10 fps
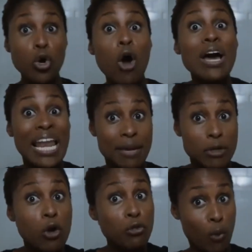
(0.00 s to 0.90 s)
You gonna
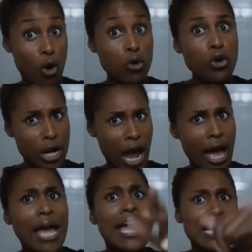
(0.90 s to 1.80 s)
claim your throne or
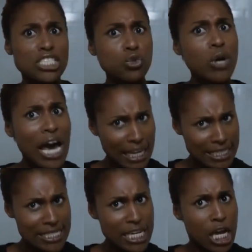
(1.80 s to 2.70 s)
not? Is you
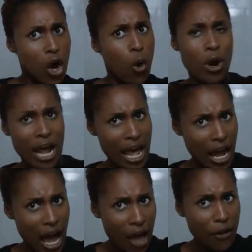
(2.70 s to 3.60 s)
Khaleesi or
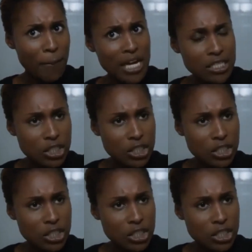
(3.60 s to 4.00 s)
that other